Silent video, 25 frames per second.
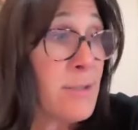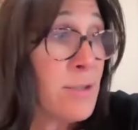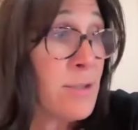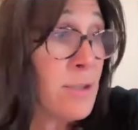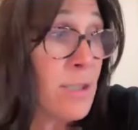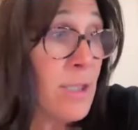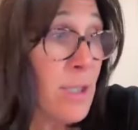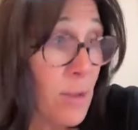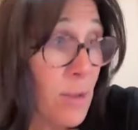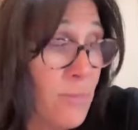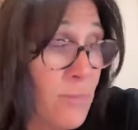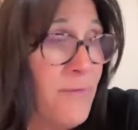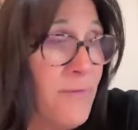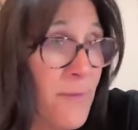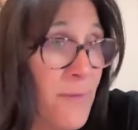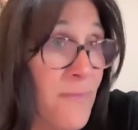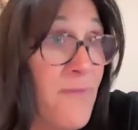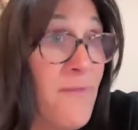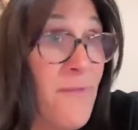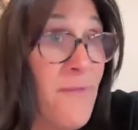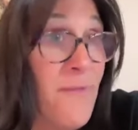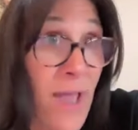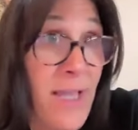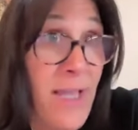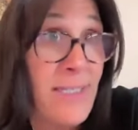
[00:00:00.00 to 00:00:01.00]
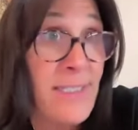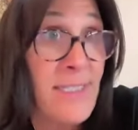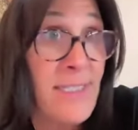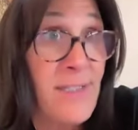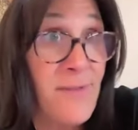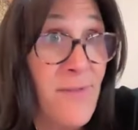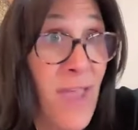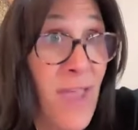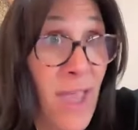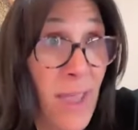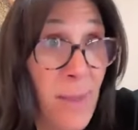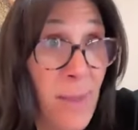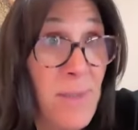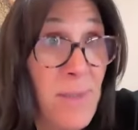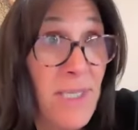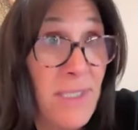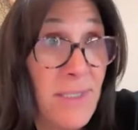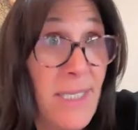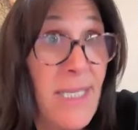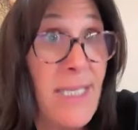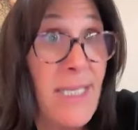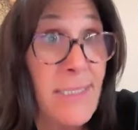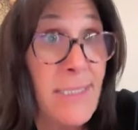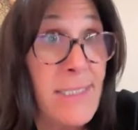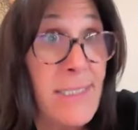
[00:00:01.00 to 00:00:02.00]
to go from fine to
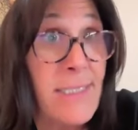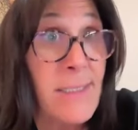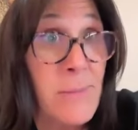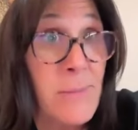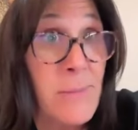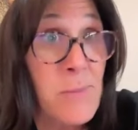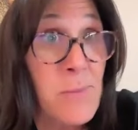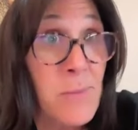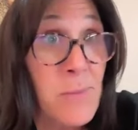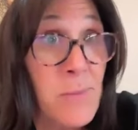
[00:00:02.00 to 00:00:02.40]
fabulous